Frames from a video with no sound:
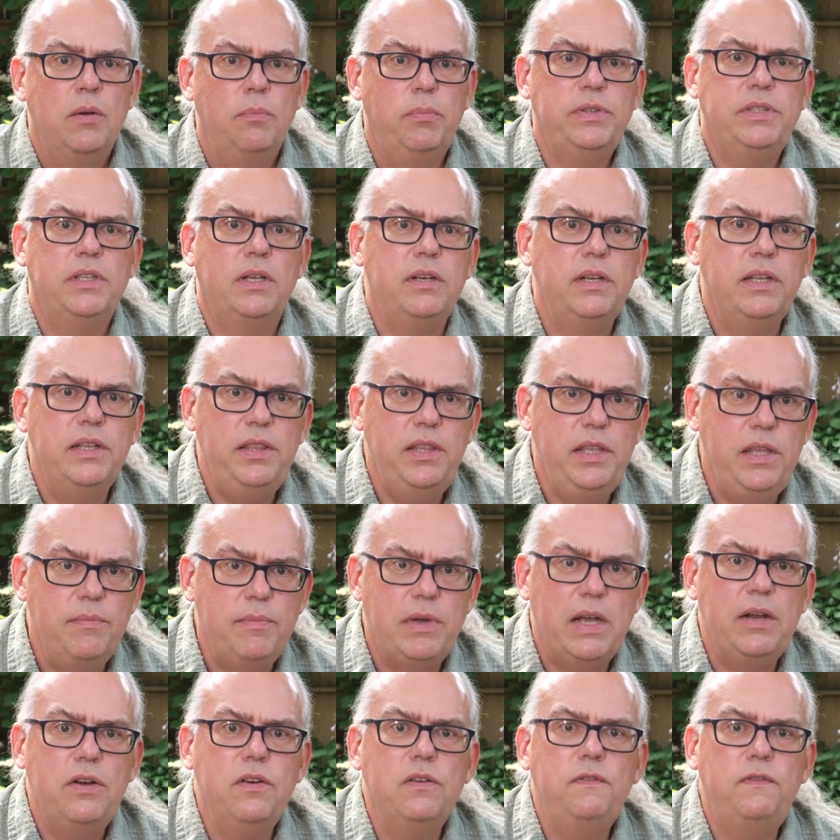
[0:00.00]
But the lithium
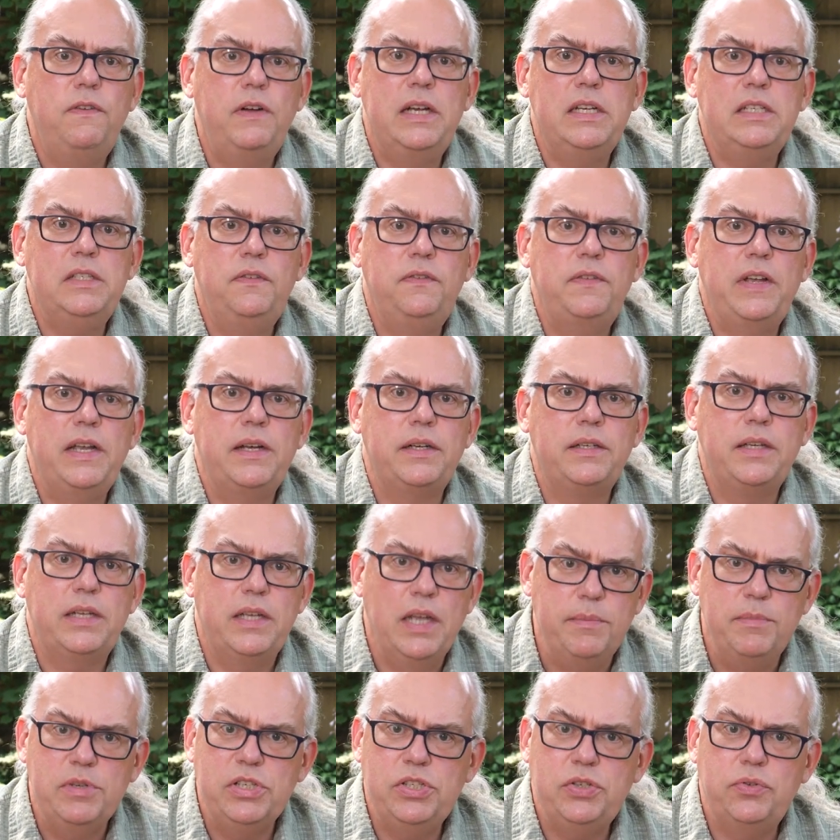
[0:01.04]
iron phosphate
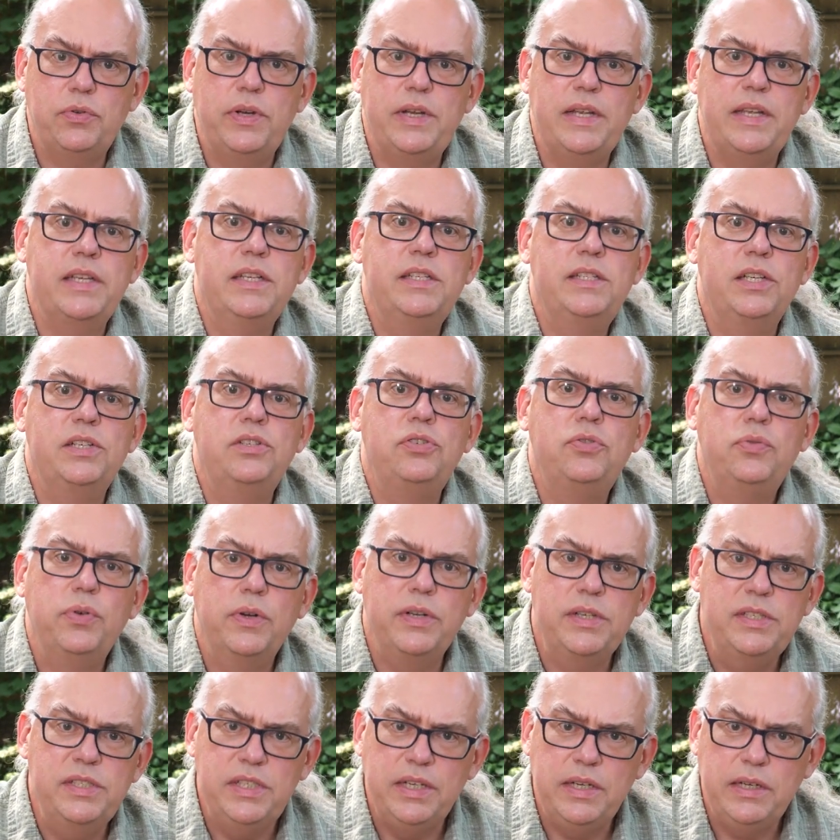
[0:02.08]
chemistry is
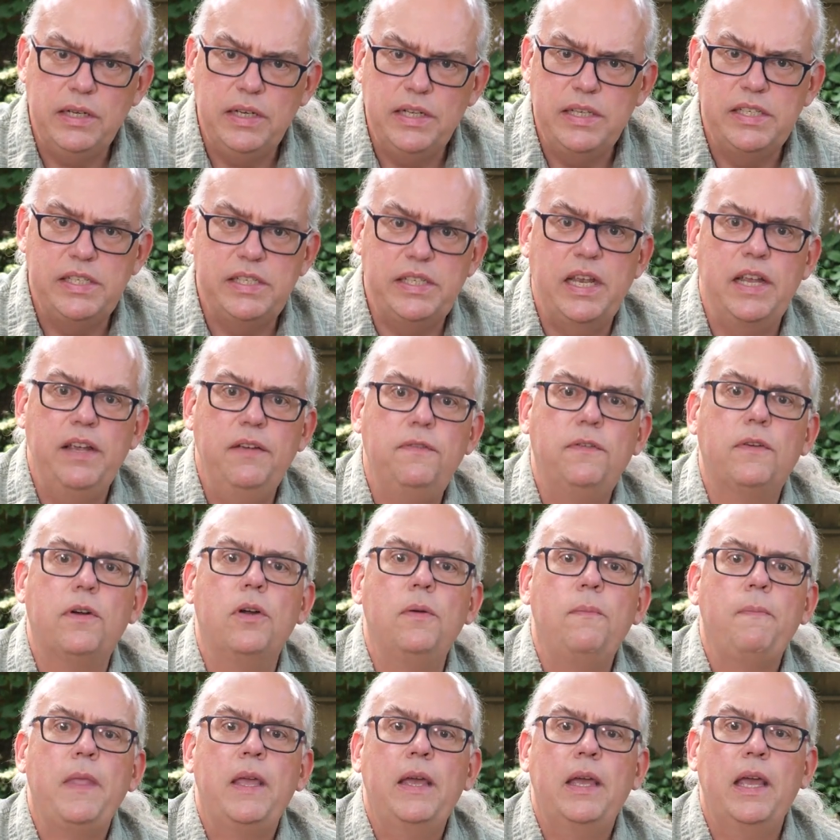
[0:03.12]
intrinsically safer
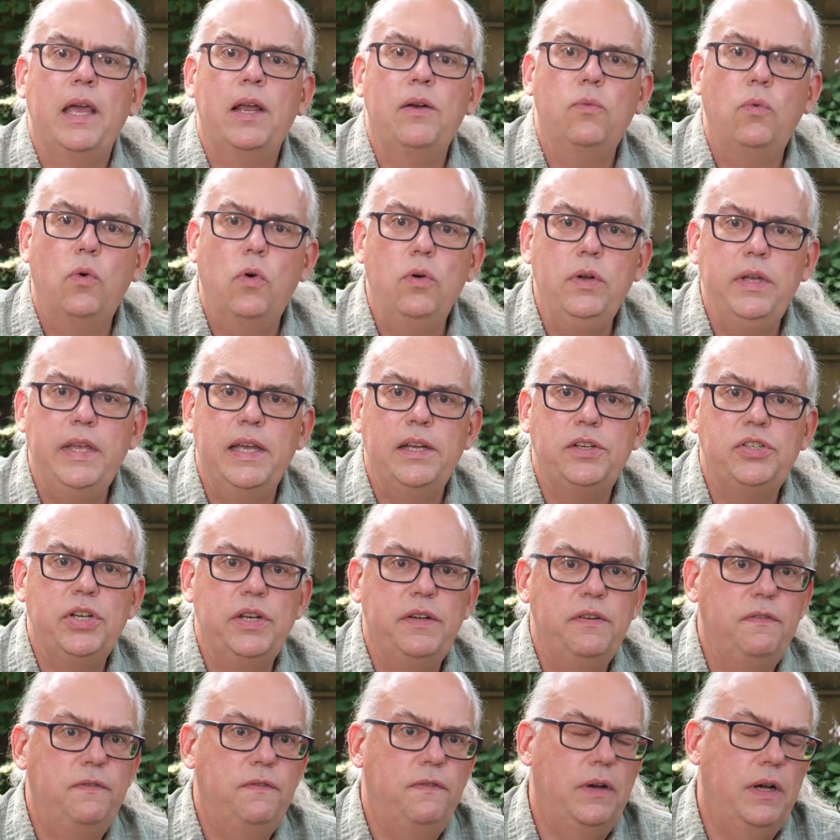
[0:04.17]
and won't catch
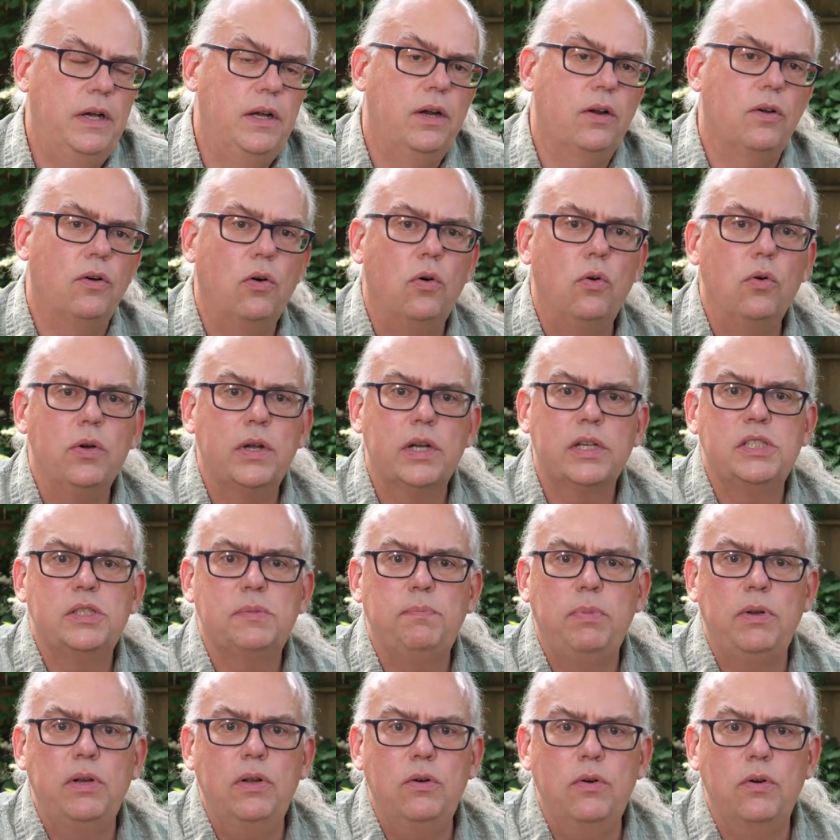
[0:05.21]
on fire or
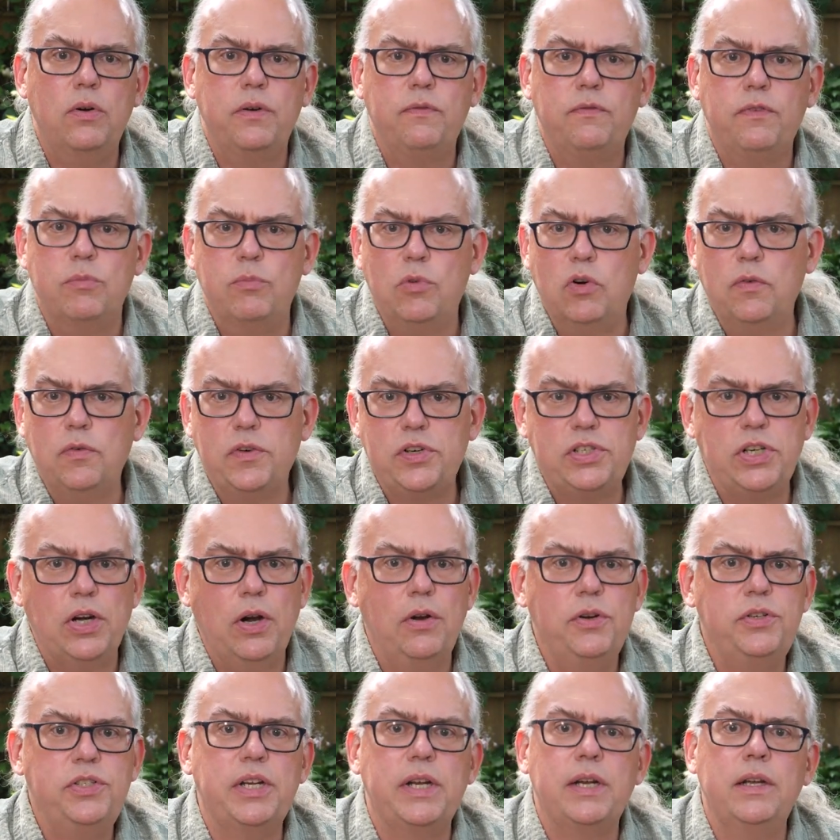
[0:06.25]
explode from
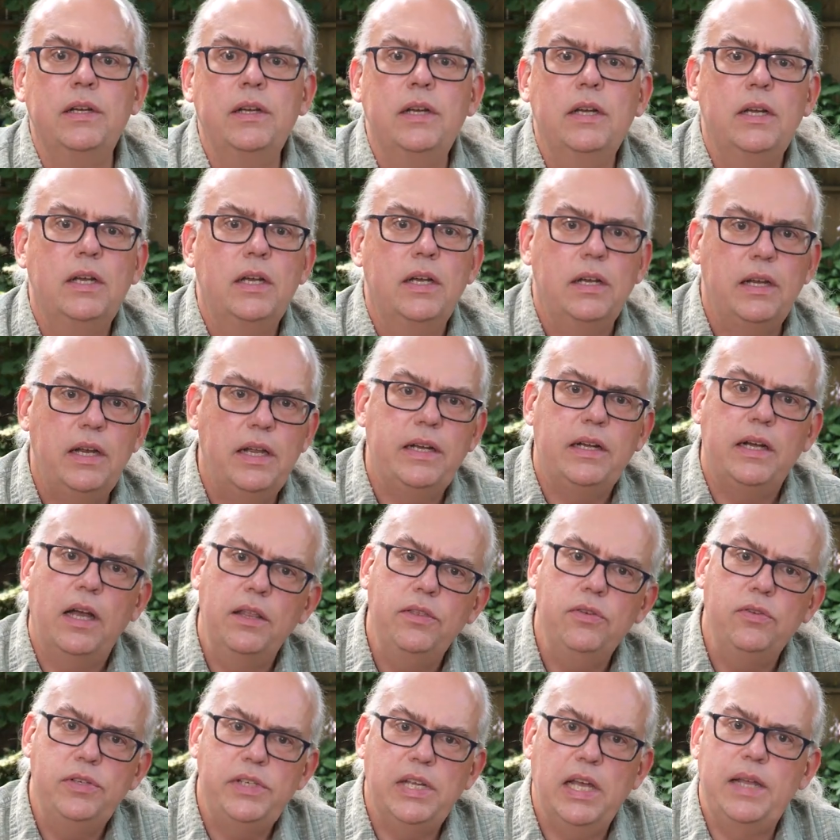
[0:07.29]
overcharging like
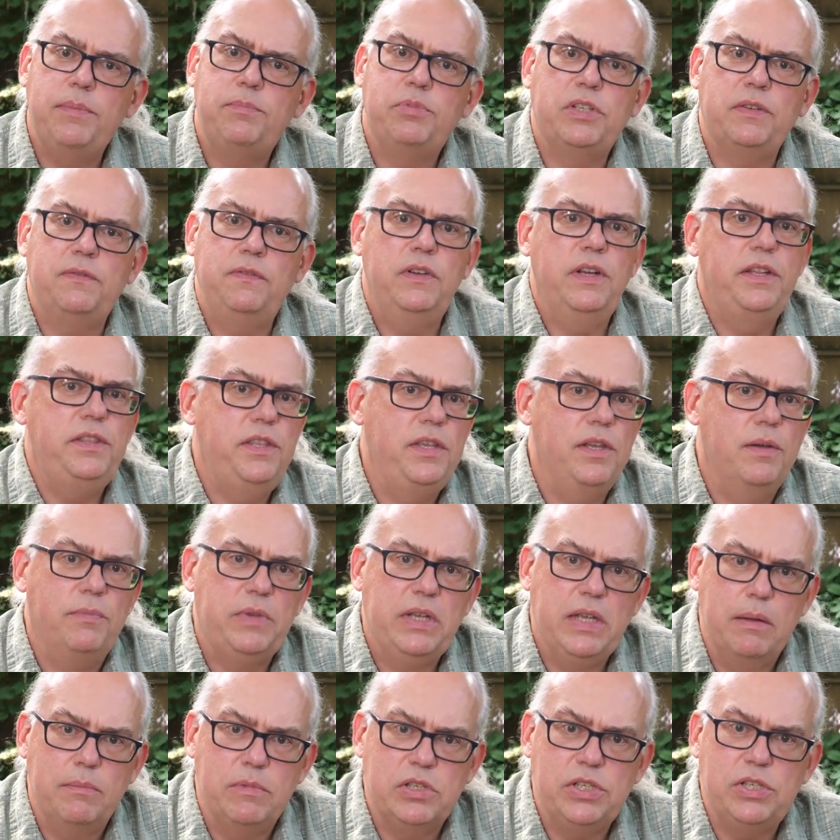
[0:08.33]
other types of lithium
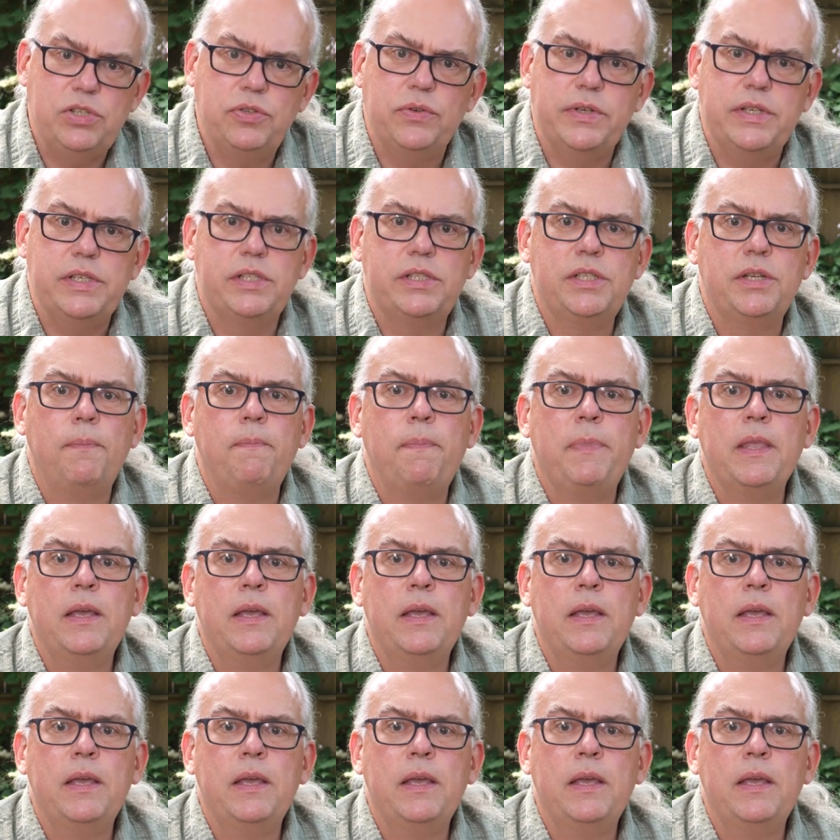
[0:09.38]
chemistries.